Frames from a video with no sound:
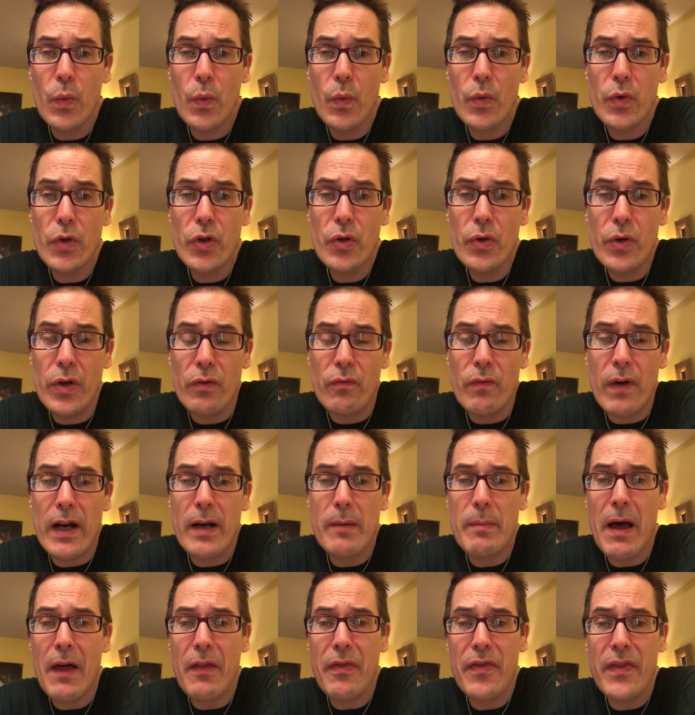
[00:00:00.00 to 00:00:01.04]
You can write
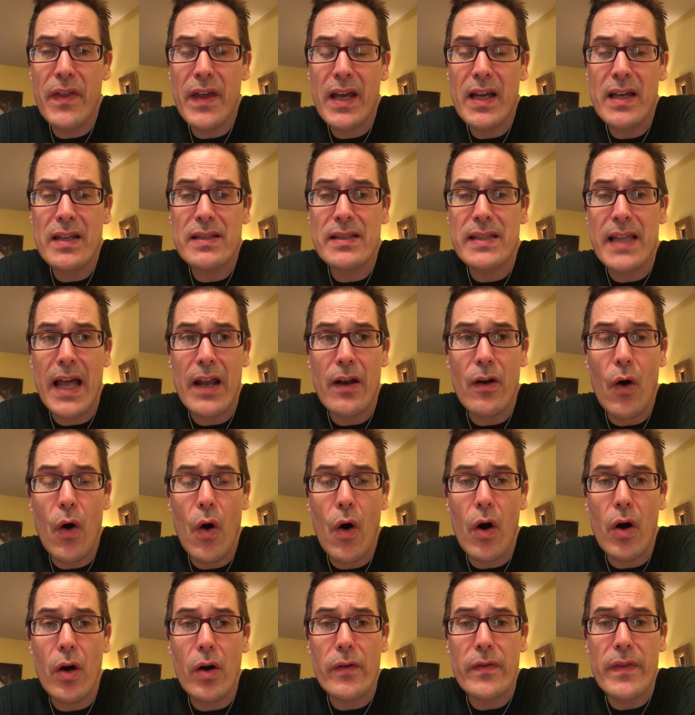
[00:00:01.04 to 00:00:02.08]
about things that
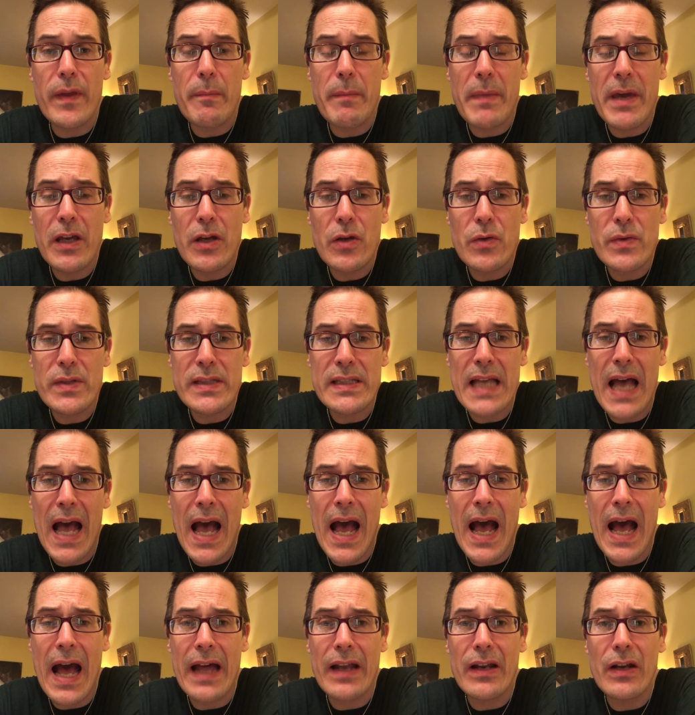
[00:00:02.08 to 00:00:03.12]
make you
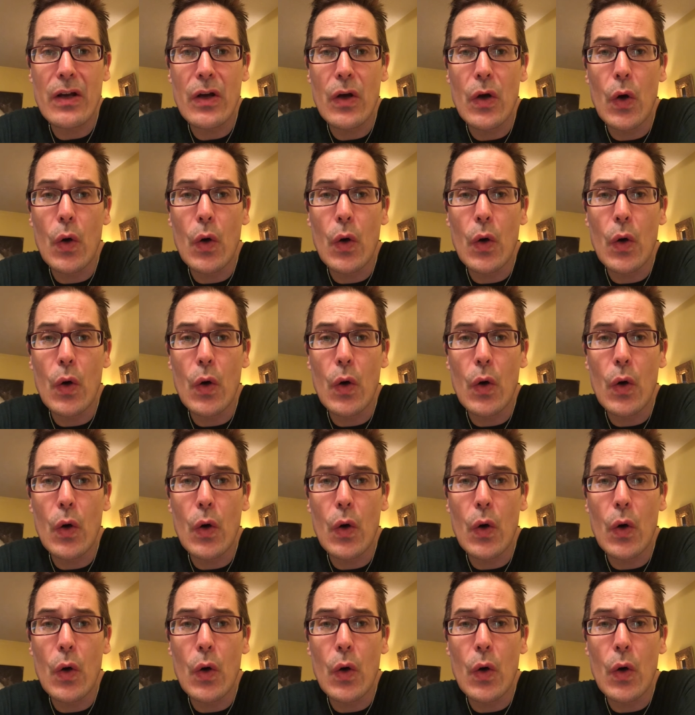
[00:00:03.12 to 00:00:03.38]
sad,